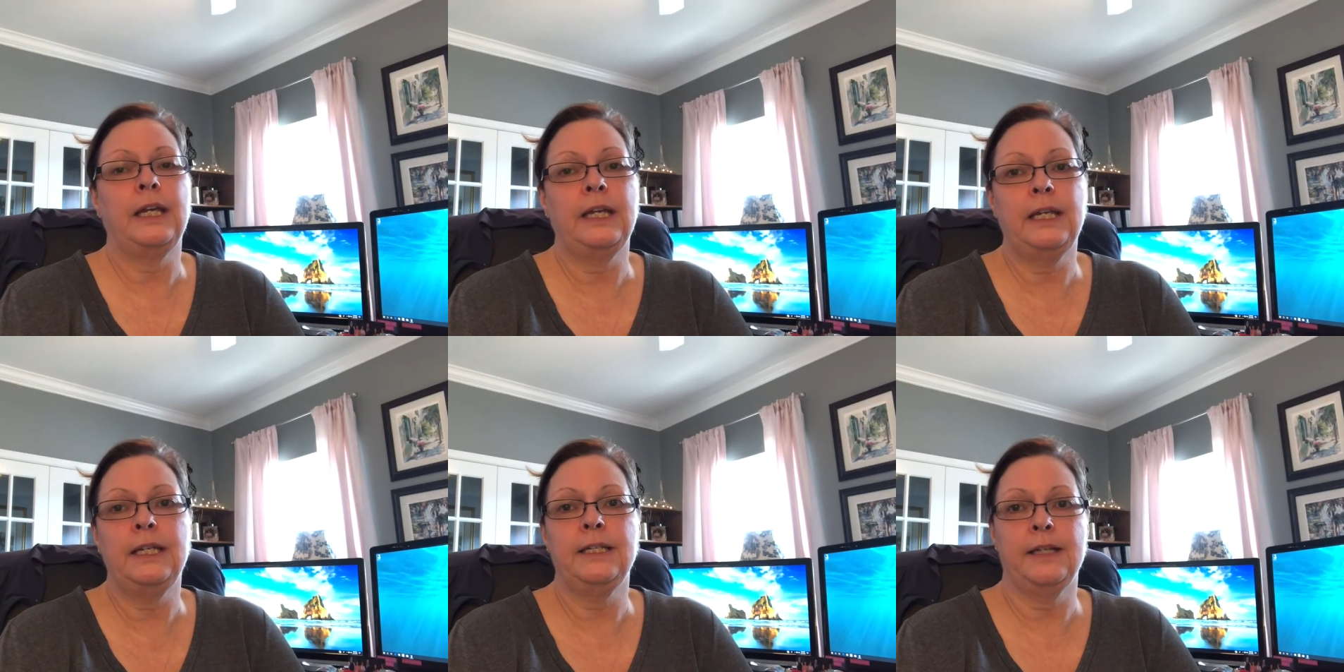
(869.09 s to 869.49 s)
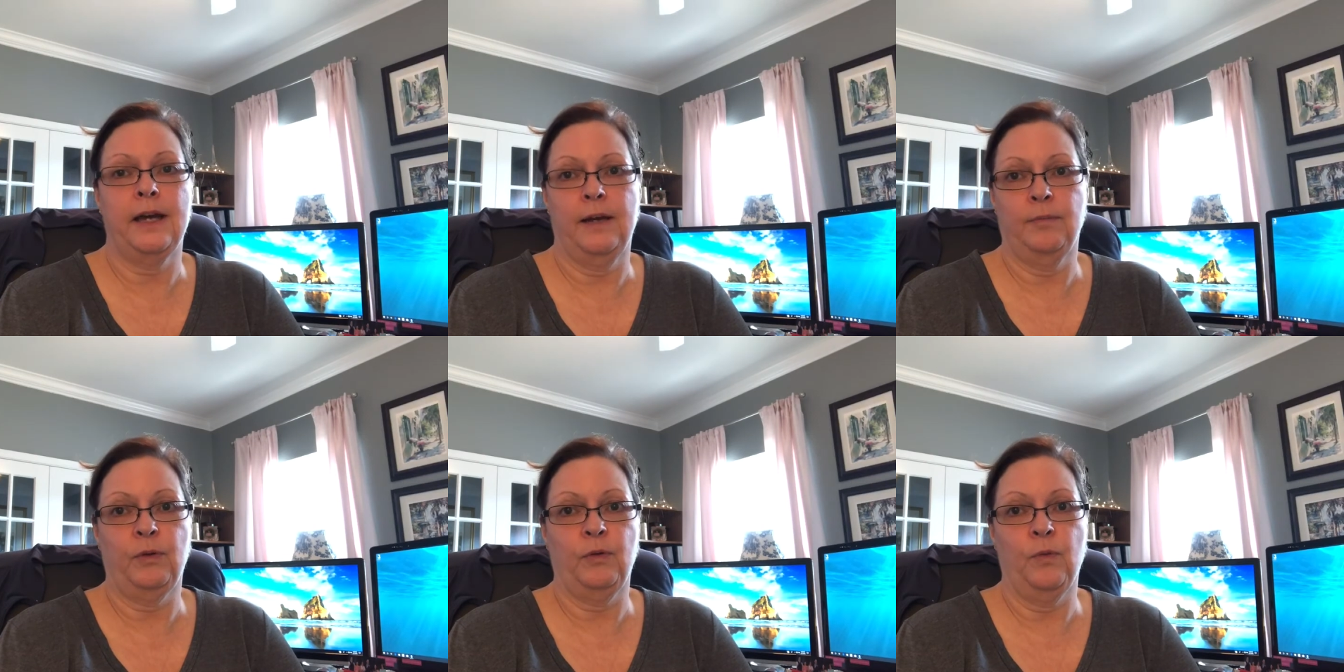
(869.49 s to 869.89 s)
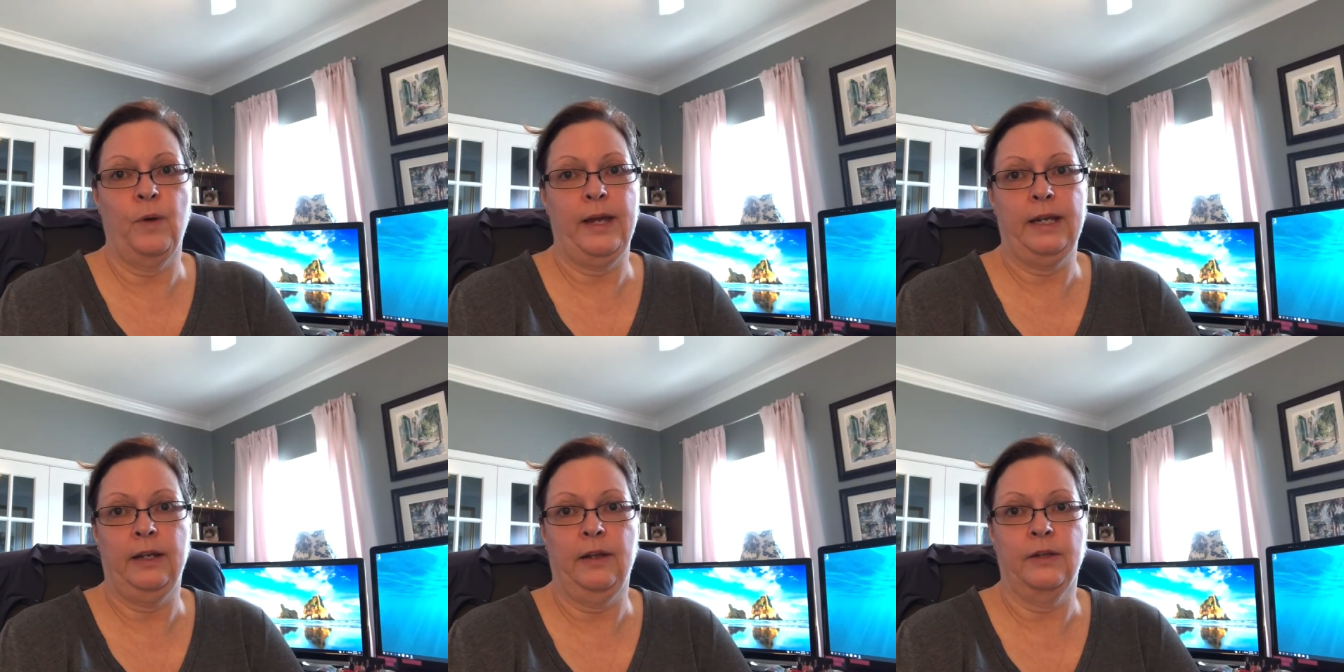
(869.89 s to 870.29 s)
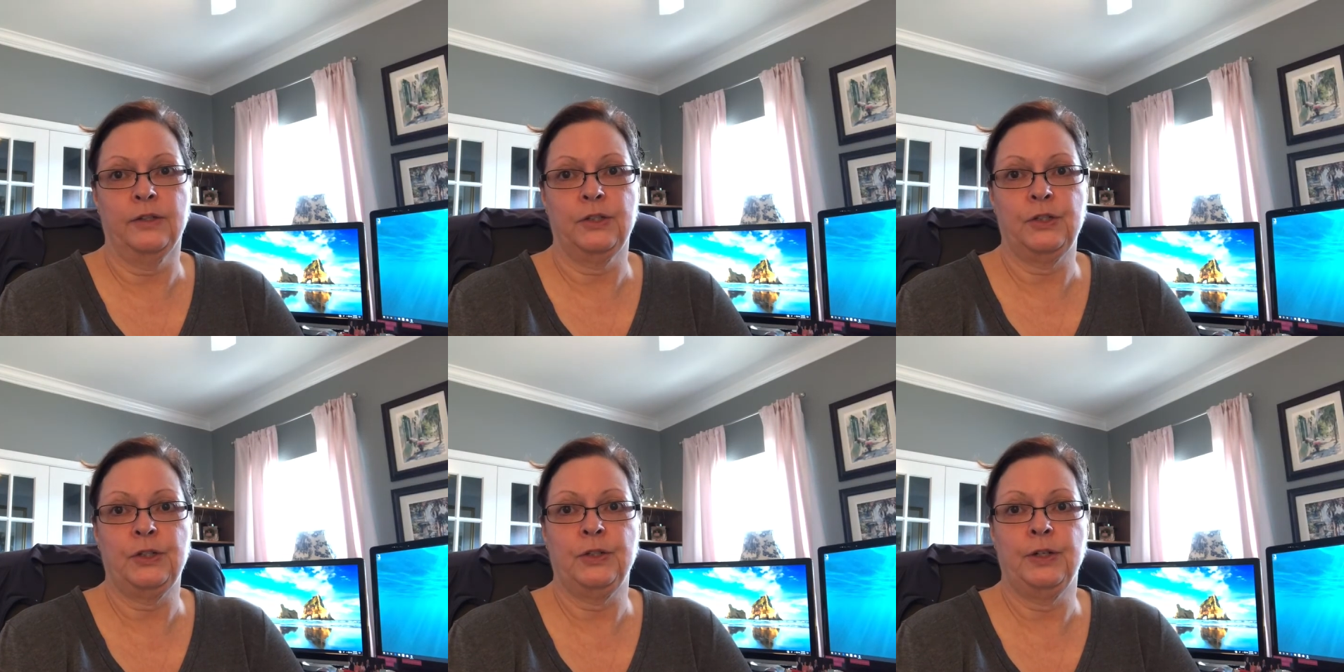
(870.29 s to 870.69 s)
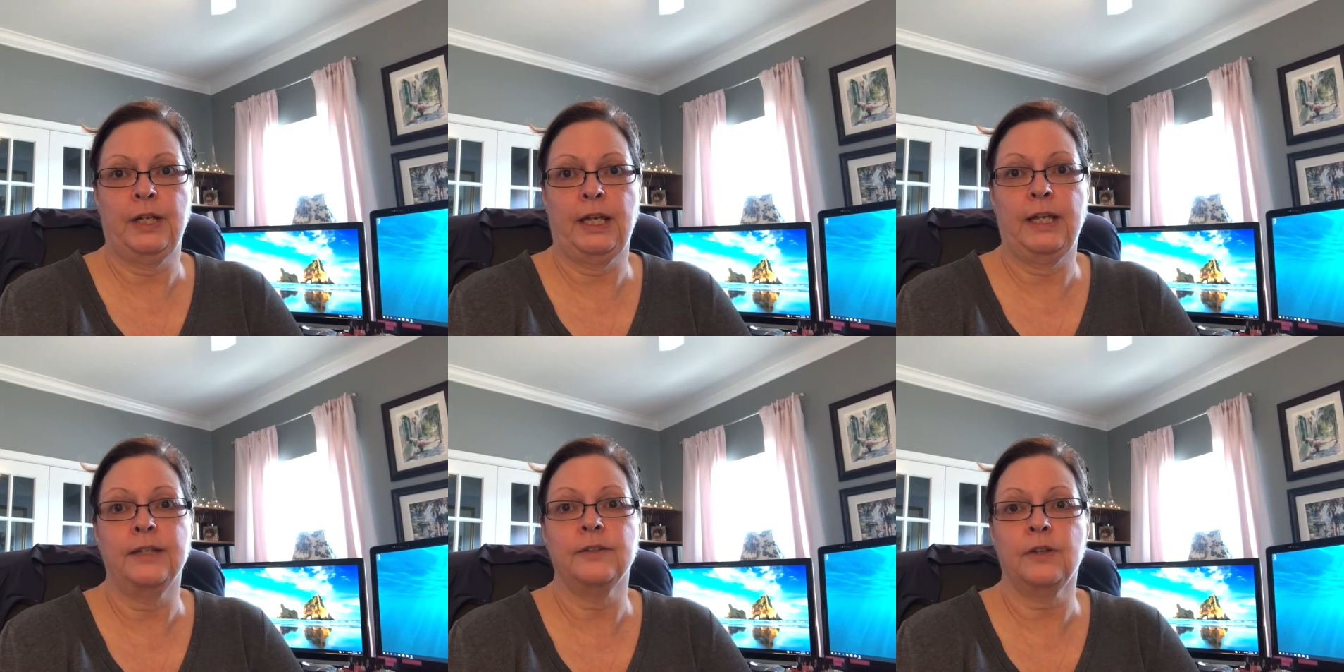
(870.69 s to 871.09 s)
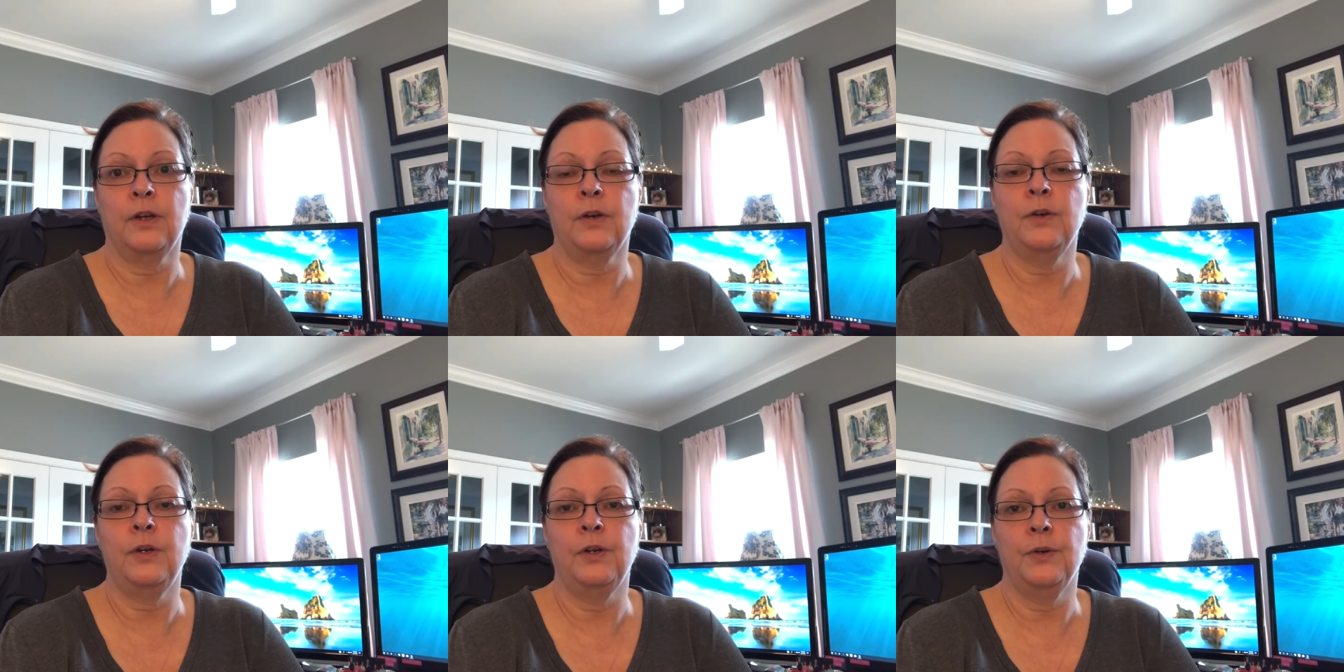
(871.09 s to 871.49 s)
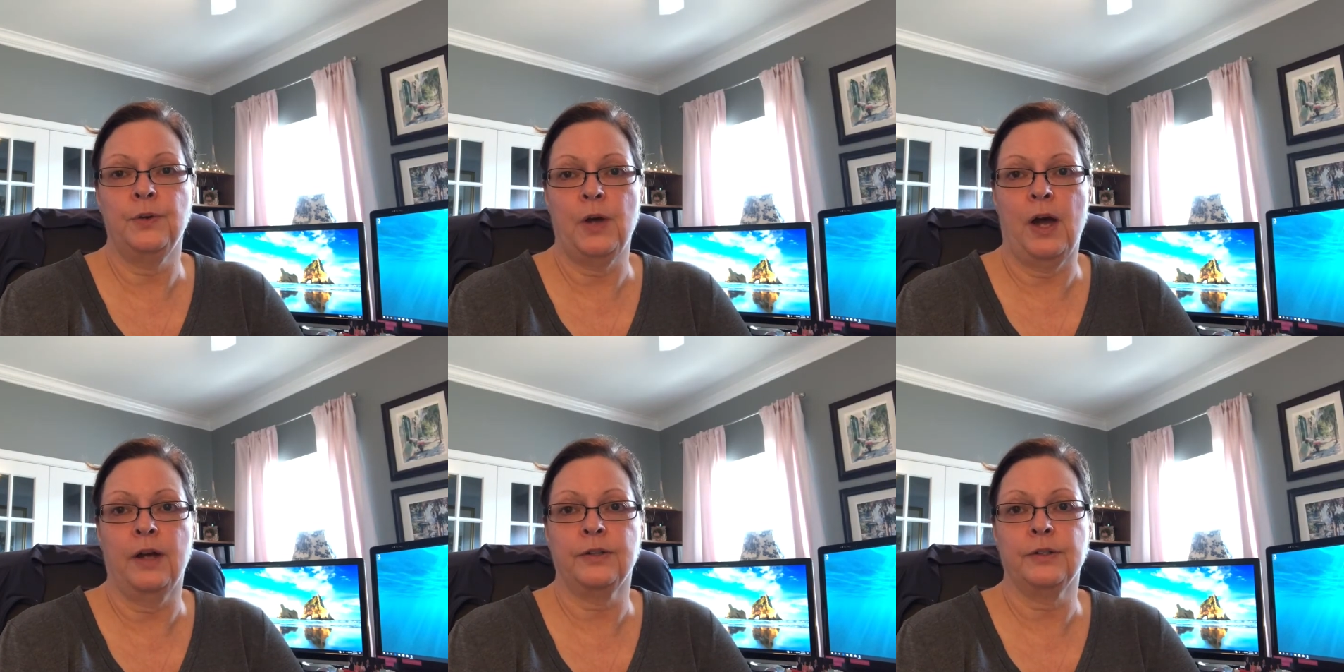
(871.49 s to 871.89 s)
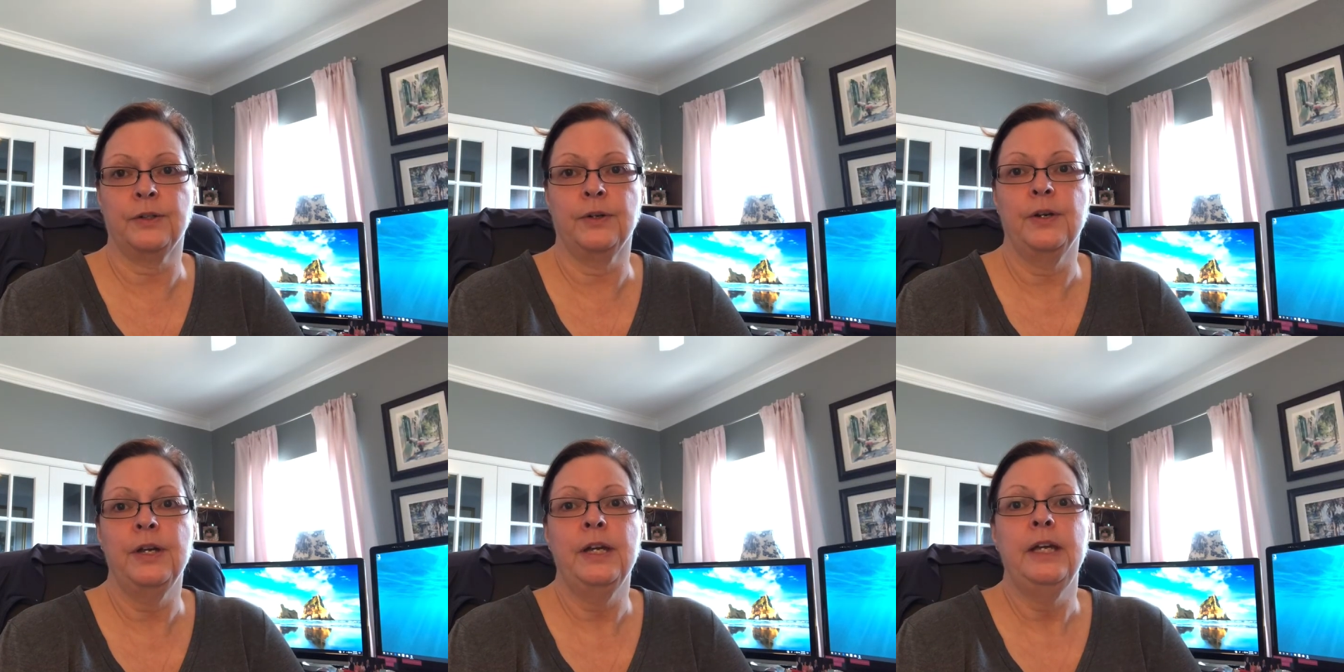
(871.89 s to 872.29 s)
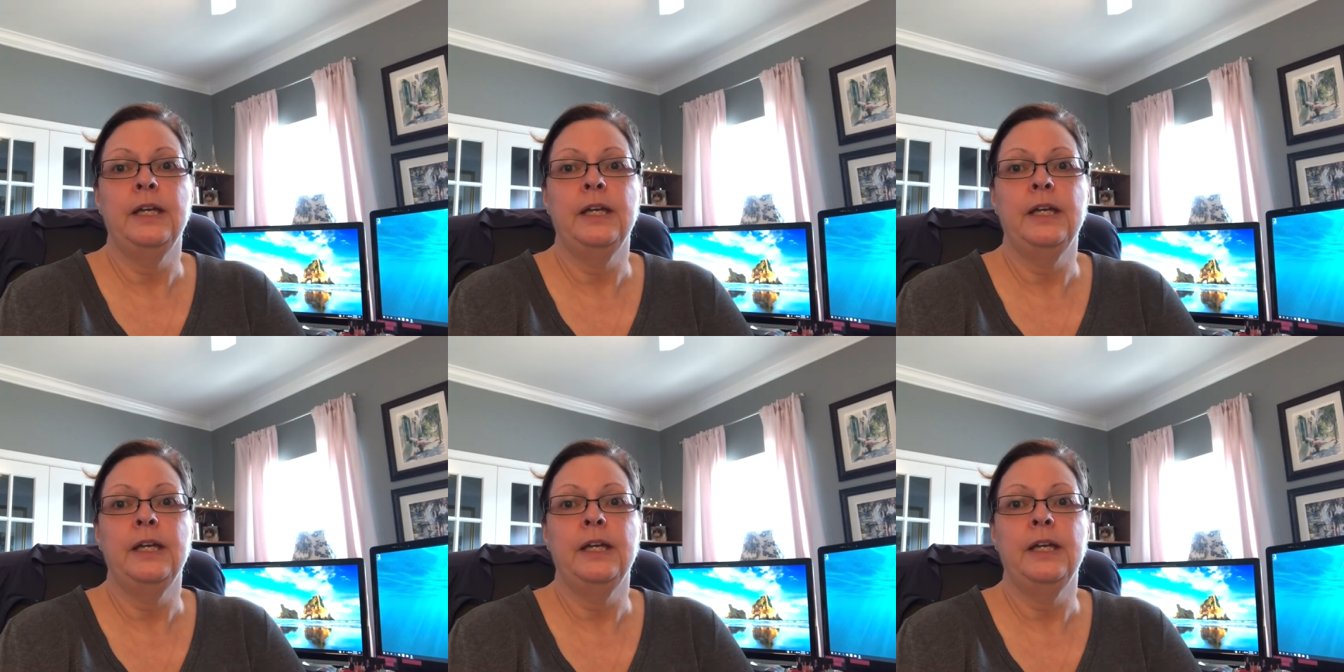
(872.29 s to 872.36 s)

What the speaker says: any type of weight loss journey is go to your doctor,